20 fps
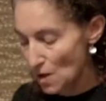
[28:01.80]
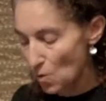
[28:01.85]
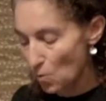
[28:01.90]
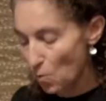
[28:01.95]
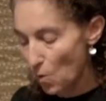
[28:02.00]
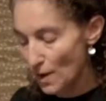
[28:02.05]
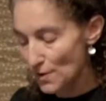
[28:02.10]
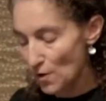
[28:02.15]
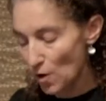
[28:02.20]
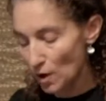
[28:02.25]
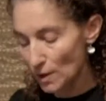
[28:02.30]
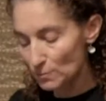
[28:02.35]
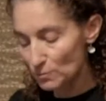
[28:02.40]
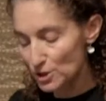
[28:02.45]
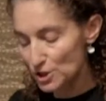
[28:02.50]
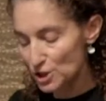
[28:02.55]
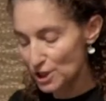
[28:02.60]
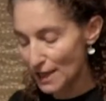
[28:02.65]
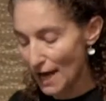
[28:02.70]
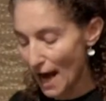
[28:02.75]
one arm
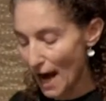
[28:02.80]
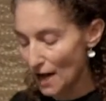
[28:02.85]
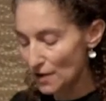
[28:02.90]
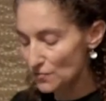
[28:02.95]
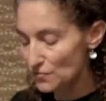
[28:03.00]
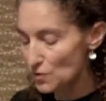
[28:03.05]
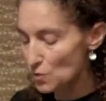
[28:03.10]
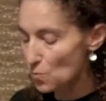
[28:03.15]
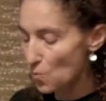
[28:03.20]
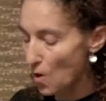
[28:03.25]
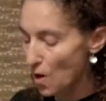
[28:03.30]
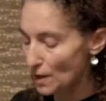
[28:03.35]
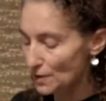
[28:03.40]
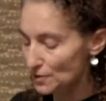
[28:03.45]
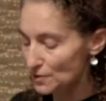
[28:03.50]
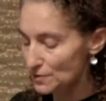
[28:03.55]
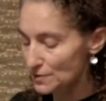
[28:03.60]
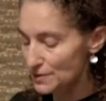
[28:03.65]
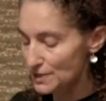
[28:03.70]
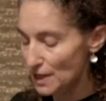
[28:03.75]
reaching out of the
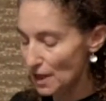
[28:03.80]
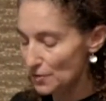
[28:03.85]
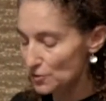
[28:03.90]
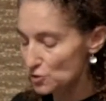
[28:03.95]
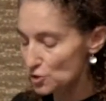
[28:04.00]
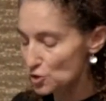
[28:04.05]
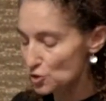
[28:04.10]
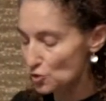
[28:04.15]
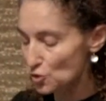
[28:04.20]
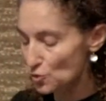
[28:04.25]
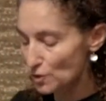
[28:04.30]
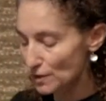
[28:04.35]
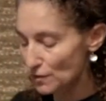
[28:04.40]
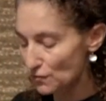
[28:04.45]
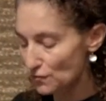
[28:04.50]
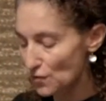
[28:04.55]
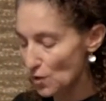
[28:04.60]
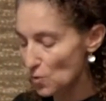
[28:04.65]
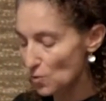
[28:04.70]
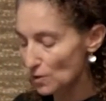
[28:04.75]
water, the other stroking
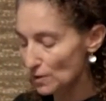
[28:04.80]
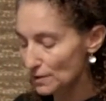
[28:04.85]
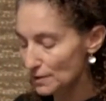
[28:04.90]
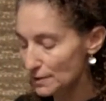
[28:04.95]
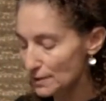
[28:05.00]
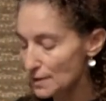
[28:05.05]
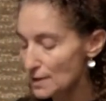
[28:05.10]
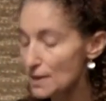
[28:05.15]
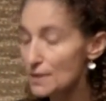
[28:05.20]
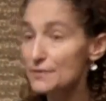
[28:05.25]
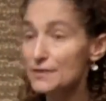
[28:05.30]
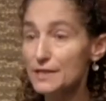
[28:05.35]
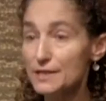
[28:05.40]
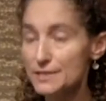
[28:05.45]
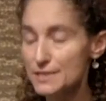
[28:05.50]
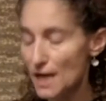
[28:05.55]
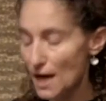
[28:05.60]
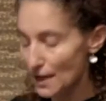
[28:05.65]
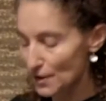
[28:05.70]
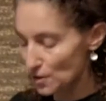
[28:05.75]
forward. The
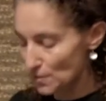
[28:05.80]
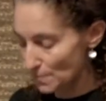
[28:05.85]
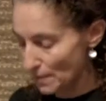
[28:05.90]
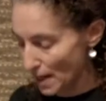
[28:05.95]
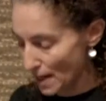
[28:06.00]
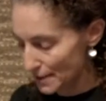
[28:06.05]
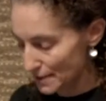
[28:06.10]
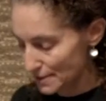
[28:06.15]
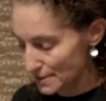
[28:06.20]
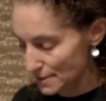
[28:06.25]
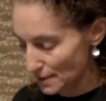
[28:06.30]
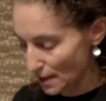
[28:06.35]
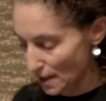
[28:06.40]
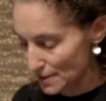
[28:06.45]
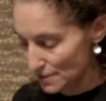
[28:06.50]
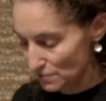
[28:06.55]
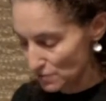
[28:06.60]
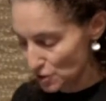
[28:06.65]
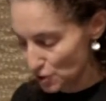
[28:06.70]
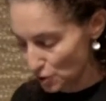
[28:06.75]
entire body is a
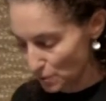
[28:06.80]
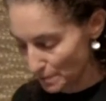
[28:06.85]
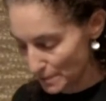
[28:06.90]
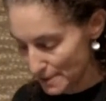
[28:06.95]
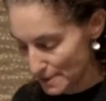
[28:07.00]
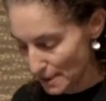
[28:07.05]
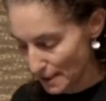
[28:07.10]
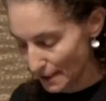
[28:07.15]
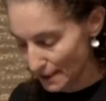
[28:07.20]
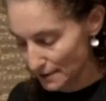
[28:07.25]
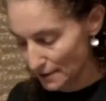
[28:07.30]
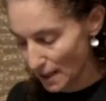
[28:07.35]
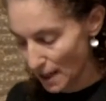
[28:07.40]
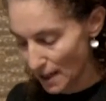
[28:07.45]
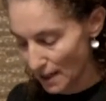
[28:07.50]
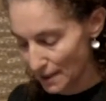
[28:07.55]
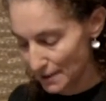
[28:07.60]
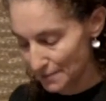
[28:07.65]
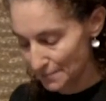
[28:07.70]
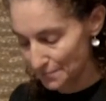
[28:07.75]
kind of serpentine
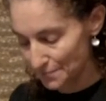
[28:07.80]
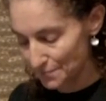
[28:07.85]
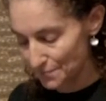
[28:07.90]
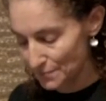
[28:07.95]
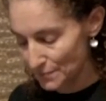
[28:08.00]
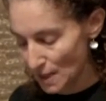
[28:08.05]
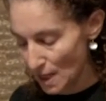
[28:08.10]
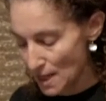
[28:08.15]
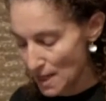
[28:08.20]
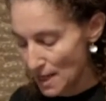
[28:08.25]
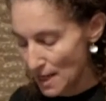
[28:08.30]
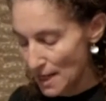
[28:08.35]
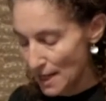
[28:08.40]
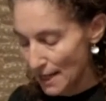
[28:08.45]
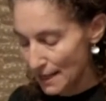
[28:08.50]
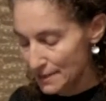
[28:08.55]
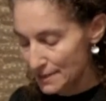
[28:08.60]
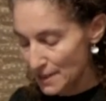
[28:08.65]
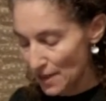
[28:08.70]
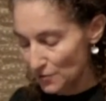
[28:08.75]
line.
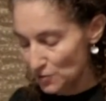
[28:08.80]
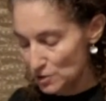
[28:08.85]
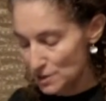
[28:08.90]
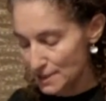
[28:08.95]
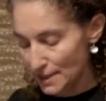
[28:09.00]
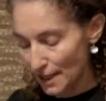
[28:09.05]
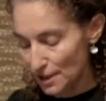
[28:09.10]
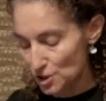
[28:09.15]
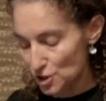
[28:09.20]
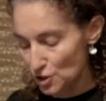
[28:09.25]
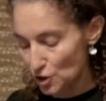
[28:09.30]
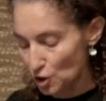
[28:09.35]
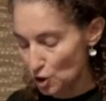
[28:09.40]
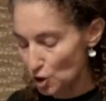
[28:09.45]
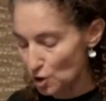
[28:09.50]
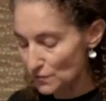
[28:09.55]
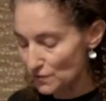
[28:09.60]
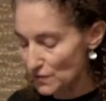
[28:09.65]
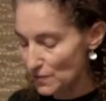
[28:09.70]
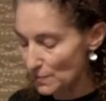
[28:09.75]
In another sketch, the
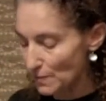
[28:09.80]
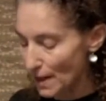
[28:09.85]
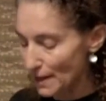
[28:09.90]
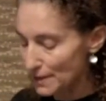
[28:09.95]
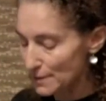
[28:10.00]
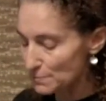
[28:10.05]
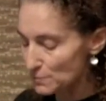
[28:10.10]
curve of the body